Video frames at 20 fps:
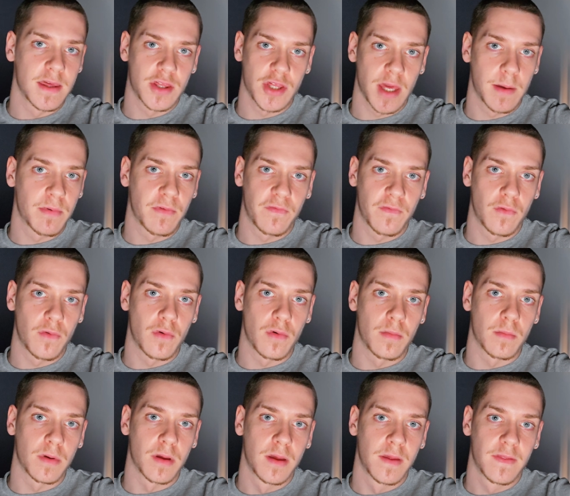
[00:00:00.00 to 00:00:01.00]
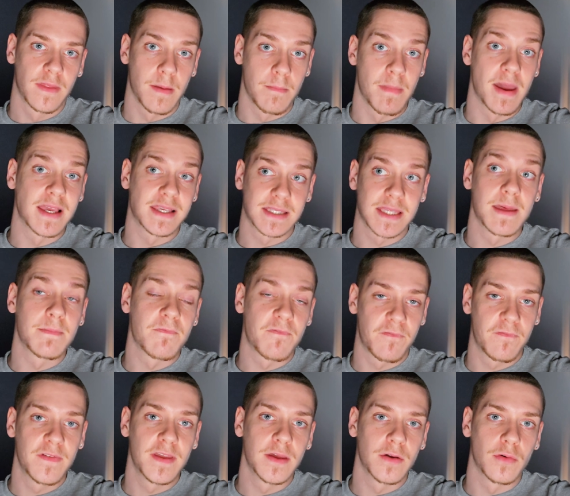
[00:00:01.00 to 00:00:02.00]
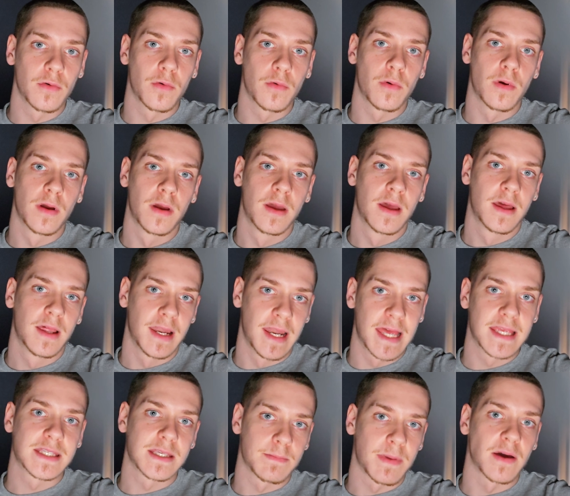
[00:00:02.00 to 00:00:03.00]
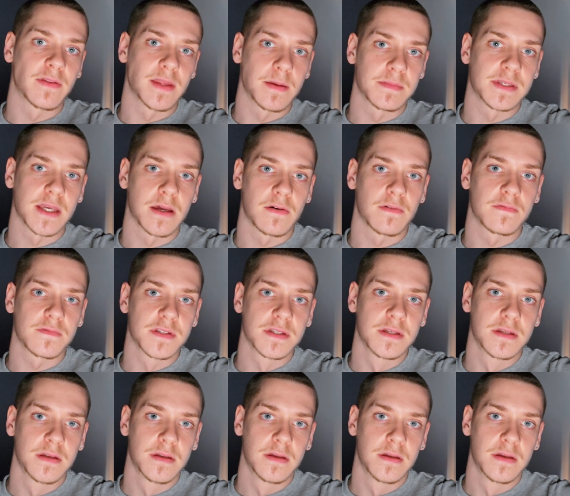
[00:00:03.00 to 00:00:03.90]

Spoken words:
shape or form that makes them feel less about themselves.